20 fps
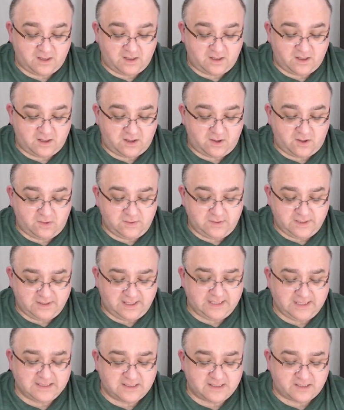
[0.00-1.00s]
Only
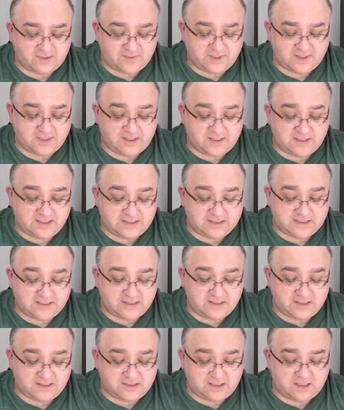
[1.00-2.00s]
then did I realise that
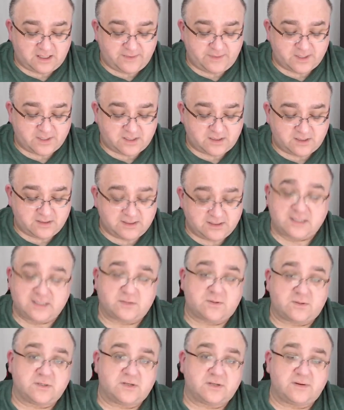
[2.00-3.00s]
this time the contest
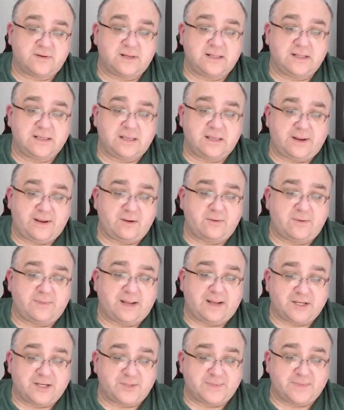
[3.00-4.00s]
wasn't really about
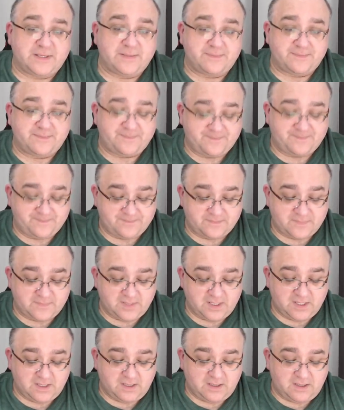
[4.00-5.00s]
management.
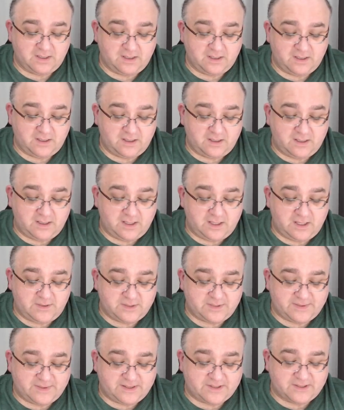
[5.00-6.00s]
It was
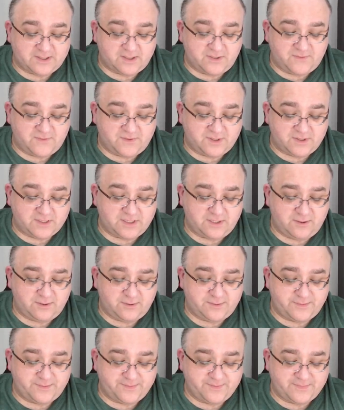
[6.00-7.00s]
about Slewfoot
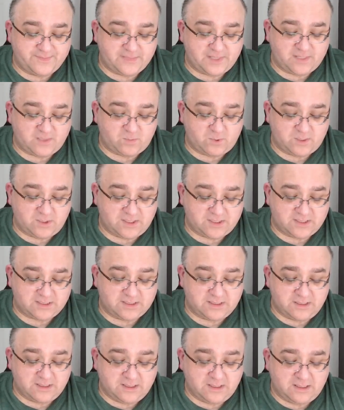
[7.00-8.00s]
Sue. And worse,
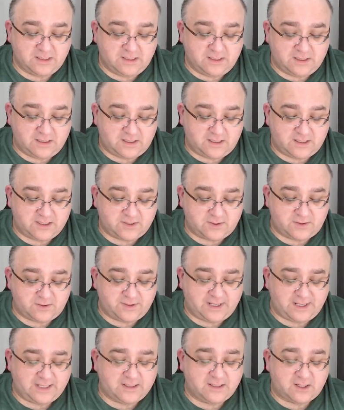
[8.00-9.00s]
I saw
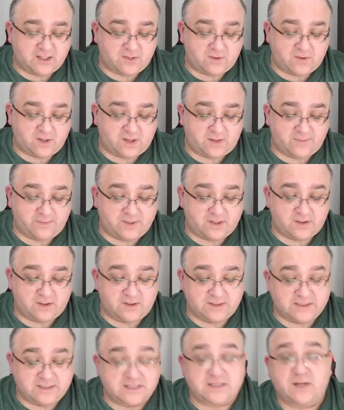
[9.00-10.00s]
then that her art
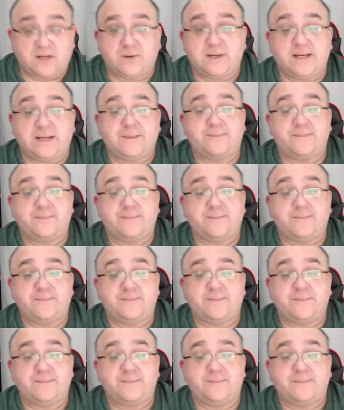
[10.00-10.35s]
belonged to Tony.